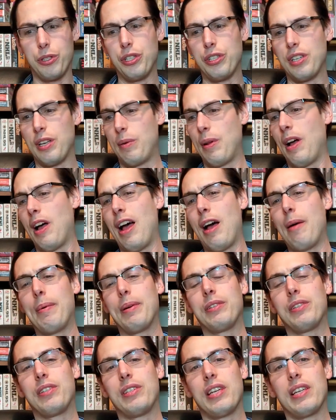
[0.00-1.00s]
She said how
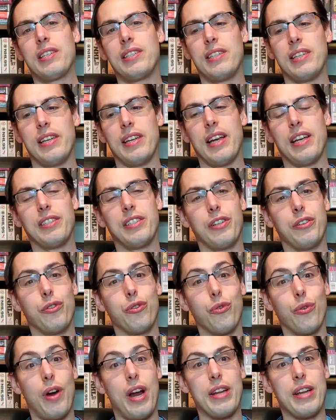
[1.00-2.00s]
about sixty? I said
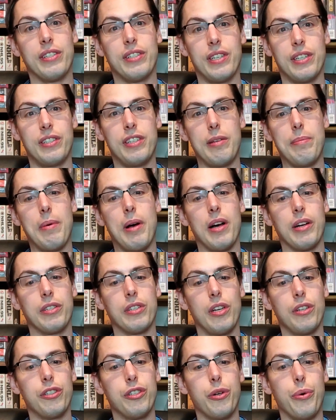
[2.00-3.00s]
great, sixty bucks,
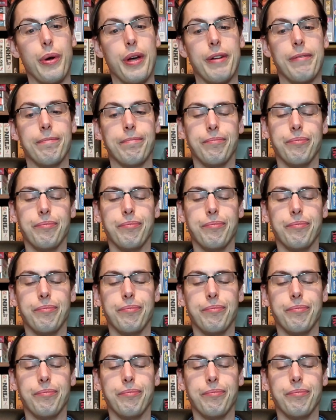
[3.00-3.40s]
I'll do it.